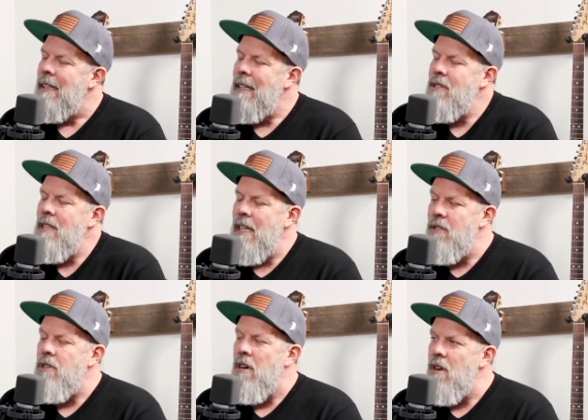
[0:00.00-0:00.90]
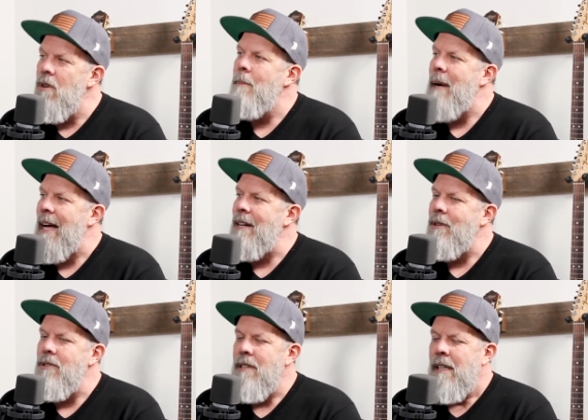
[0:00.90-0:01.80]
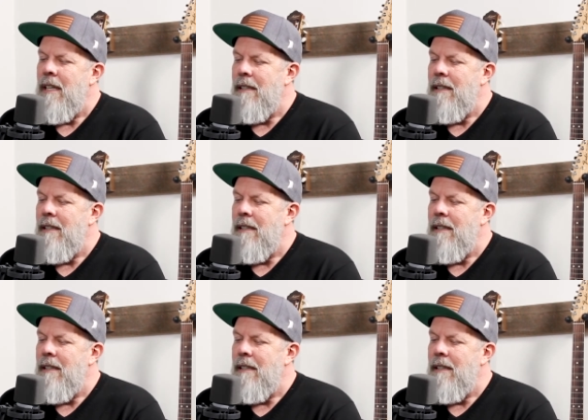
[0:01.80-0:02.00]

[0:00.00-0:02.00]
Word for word: It's the internal battles